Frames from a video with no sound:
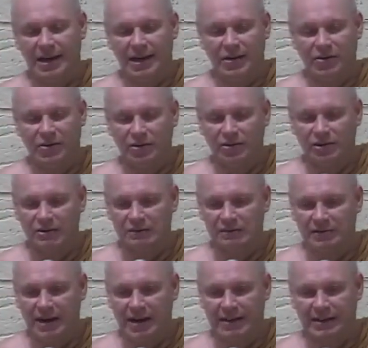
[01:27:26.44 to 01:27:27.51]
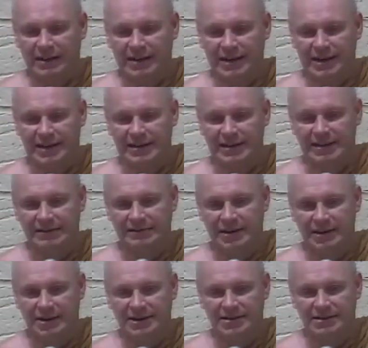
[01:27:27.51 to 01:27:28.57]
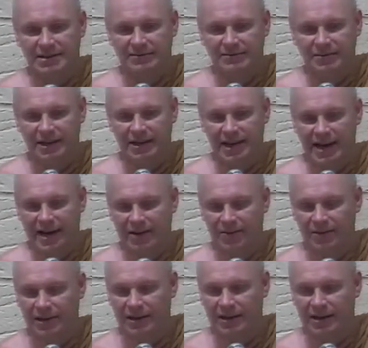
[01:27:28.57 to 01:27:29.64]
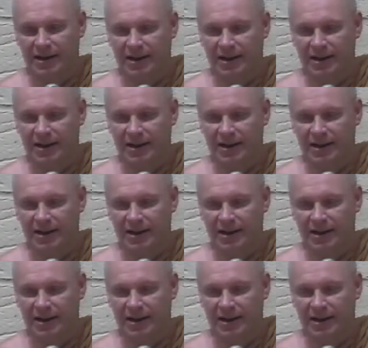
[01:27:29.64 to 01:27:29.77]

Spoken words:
You're not going to find the keys any faster if you get angry.